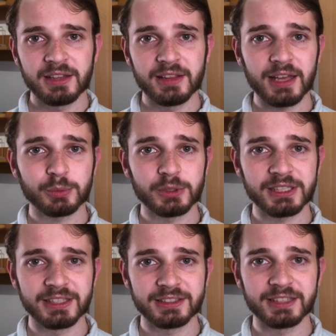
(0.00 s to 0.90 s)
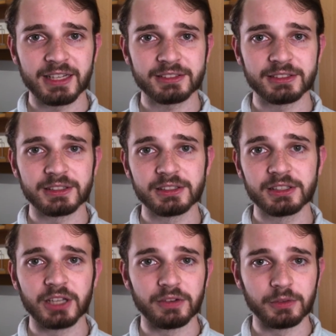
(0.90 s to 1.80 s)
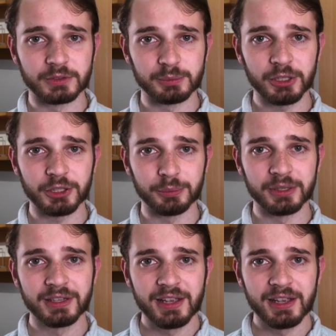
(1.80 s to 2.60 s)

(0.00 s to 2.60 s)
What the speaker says: that was hinted at in the novel's blurb,